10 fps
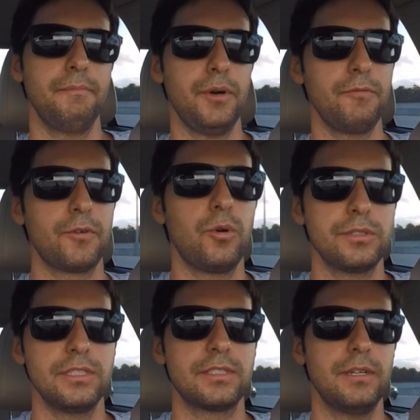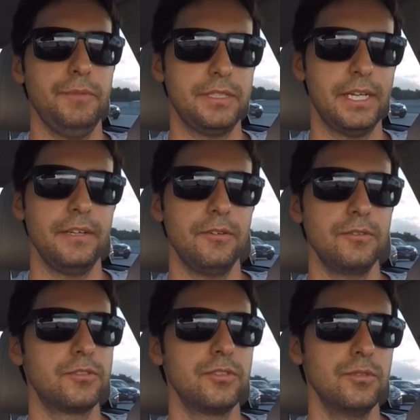But of course, it's going to be
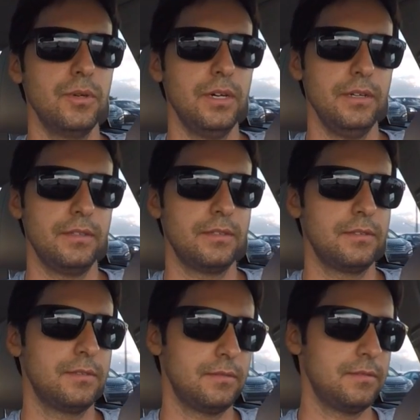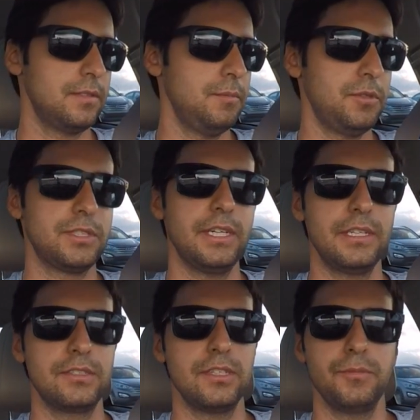tailored to the
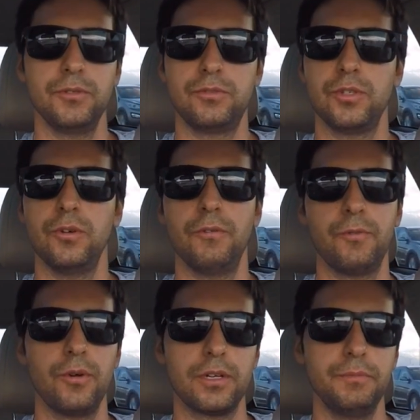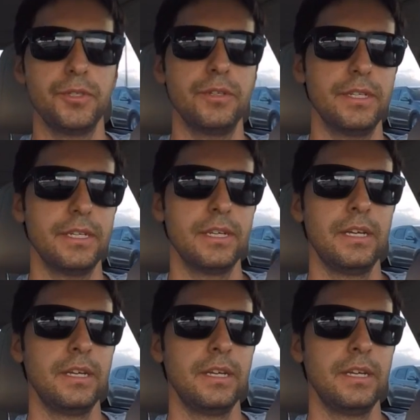Mercedes W204 community.